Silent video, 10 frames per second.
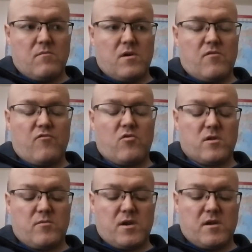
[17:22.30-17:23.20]
I've walked
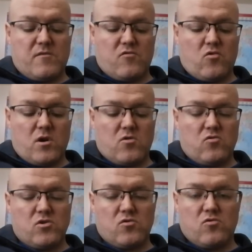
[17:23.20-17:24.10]
away and I've got
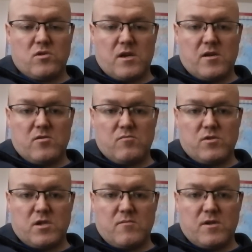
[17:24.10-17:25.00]
across the road and I heard him
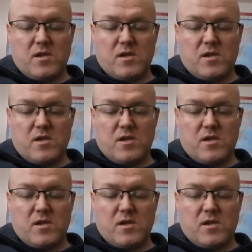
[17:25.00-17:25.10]
screaming,